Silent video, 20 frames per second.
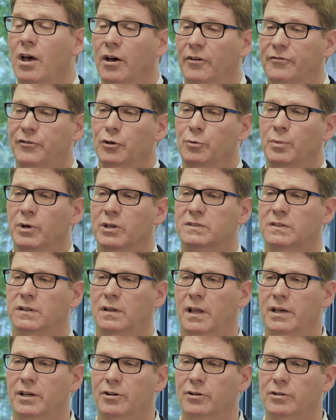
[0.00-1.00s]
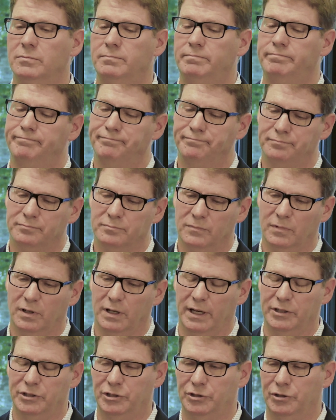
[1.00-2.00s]
A few months later,
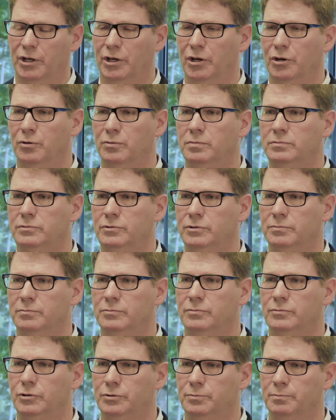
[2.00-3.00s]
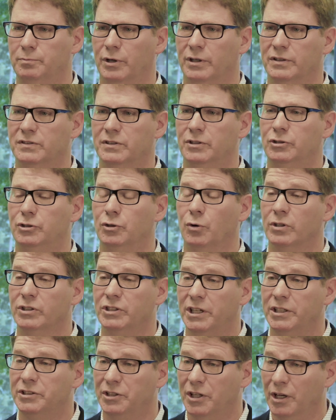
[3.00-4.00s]
as you know, President George
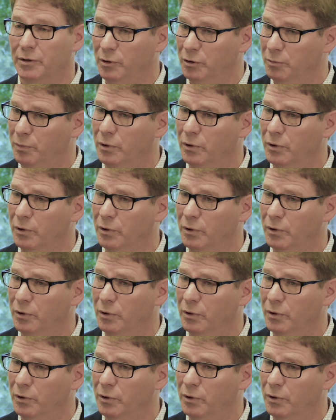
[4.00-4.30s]
H.W.